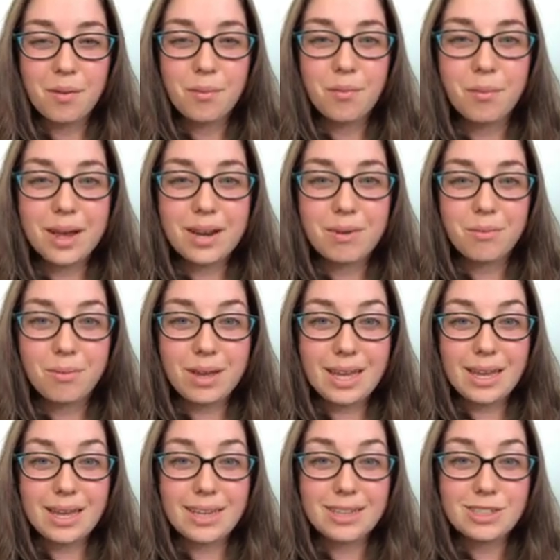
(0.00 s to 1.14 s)
When
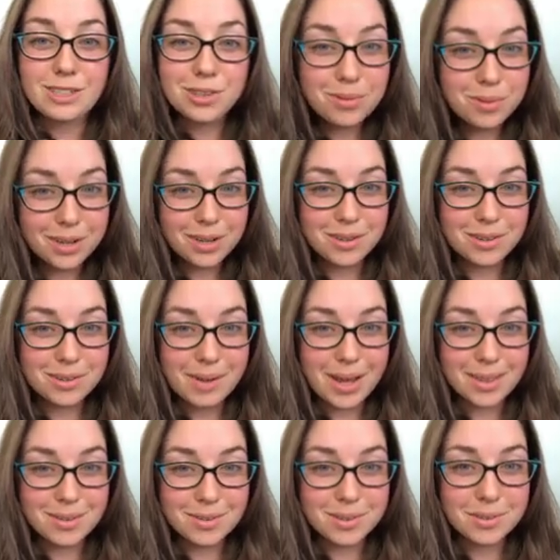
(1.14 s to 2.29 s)
we do want to go to the
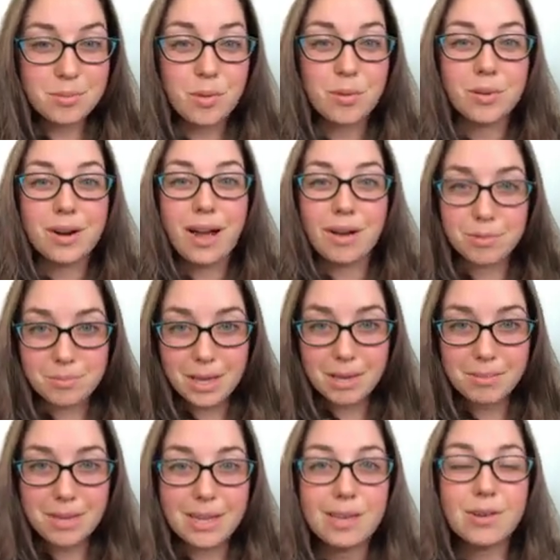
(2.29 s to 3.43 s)
bathroom or have a
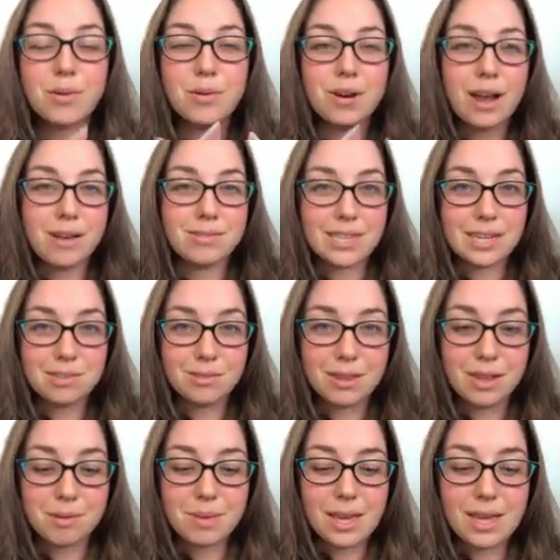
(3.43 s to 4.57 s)
baby or have sex
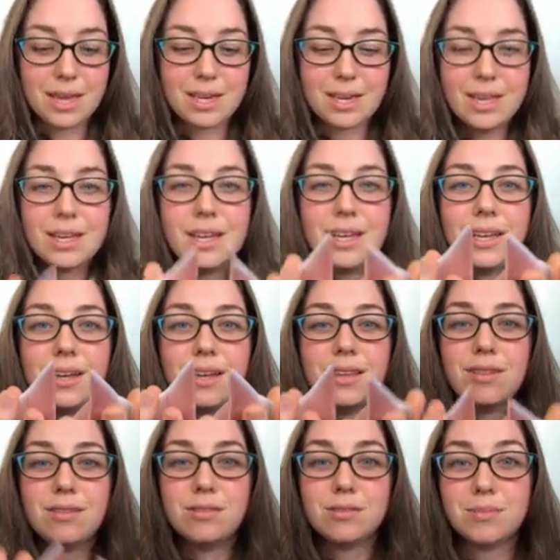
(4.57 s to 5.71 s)
without pain,
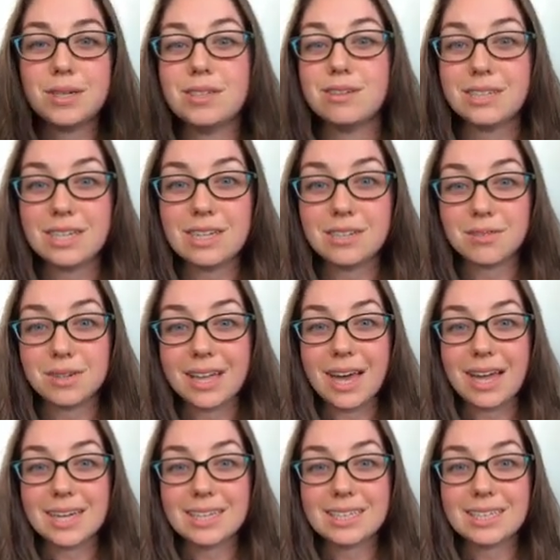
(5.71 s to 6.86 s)
those muscles need to
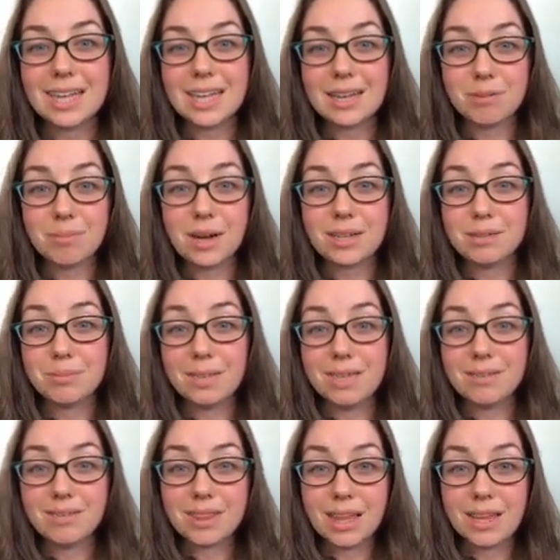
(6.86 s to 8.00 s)
relax and possibly
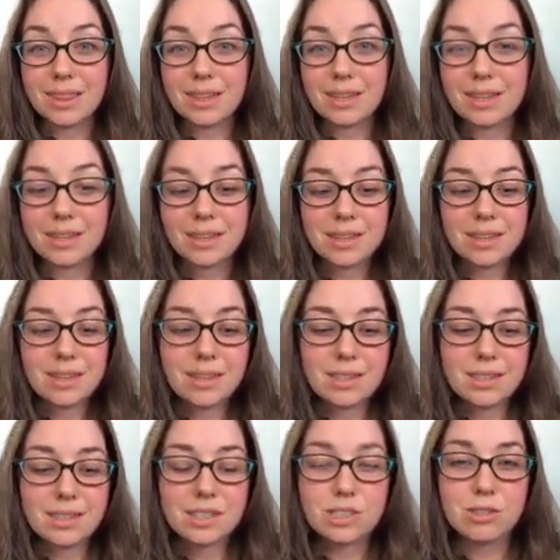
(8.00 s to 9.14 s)
even lengthen.
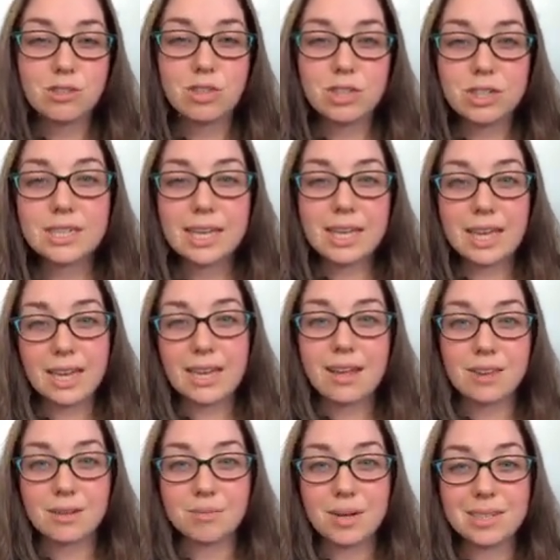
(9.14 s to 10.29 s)
So just like any
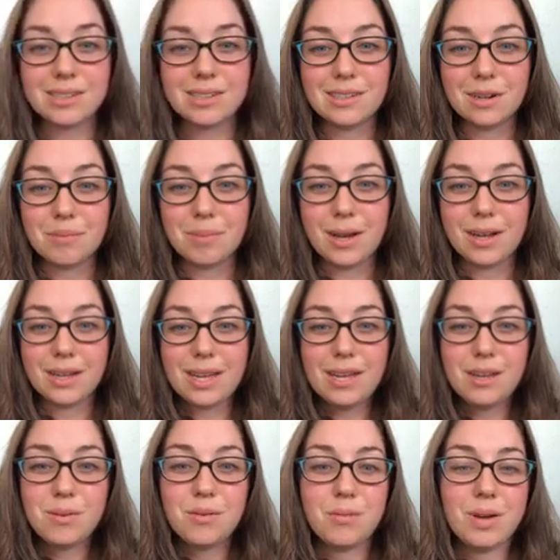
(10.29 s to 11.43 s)
other muscle in our body,
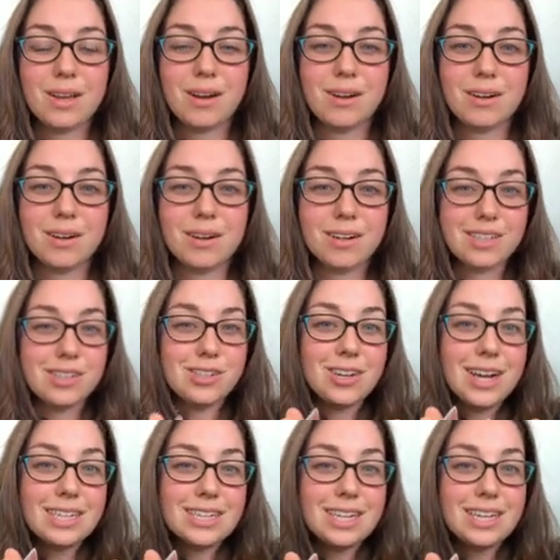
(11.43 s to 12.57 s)
we are
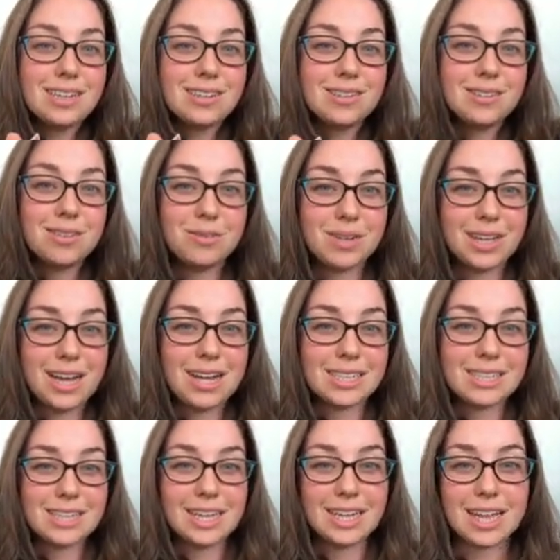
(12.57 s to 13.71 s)
contracting,
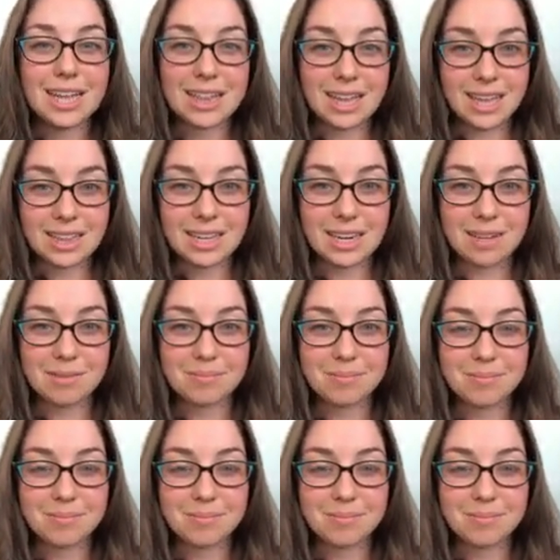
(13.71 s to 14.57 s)
relaxing, and lengthening.